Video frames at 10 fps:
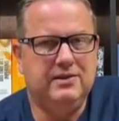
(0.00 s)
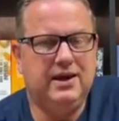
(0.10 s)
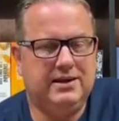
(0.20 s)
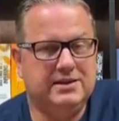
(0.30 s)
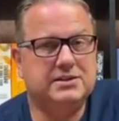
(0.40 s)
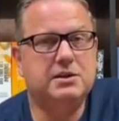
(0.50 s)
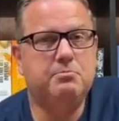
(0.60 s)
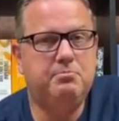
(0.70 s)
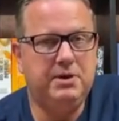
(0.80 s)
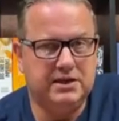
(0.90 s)
That is the
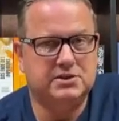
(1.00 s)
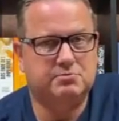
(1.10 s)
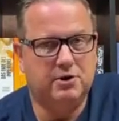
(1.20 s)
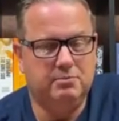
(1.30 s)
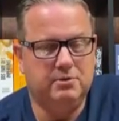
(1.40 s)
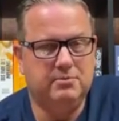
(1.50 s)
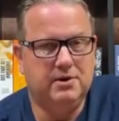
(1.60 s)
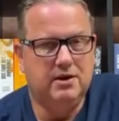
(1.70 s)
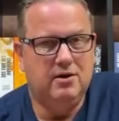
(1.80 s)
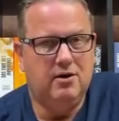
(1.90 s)
biggest problem
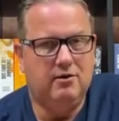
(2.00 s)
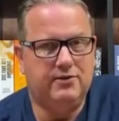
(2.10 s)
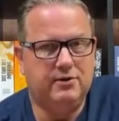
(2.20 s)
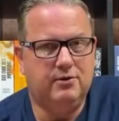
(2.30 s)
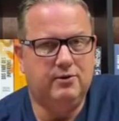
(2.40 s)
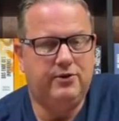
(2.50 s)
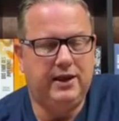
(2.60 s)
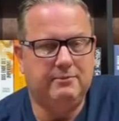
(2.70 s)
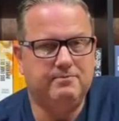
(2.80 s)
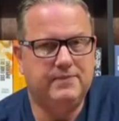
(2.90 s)
of the whole
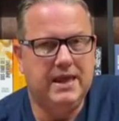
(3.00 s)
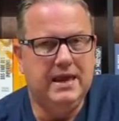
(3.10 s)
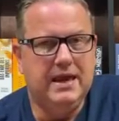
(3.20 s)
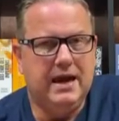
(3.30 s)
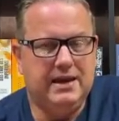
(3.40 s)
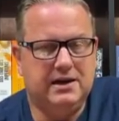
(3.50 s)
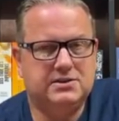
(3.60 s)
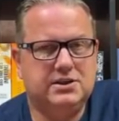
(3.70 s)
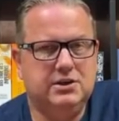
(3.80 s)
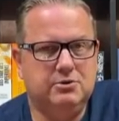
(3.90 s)
thing. And I'll
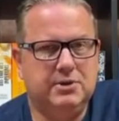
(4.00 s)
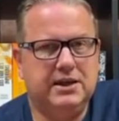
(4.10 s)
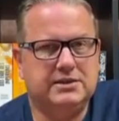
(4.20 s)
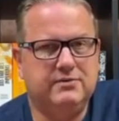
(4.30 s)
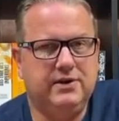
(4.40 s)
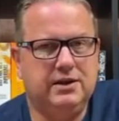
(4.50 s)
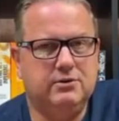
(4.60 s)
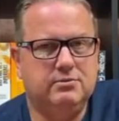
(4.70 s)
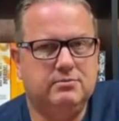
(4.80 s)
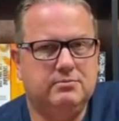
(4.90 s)
see you in my next
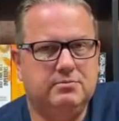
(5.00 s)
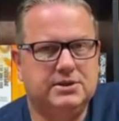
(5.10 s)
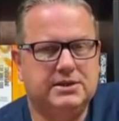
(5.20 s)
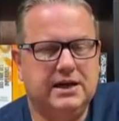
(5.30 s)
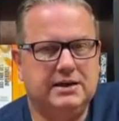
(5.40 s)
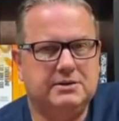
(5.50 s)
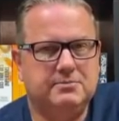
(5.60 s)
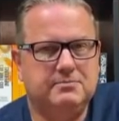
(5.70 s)
video. Bis gleich.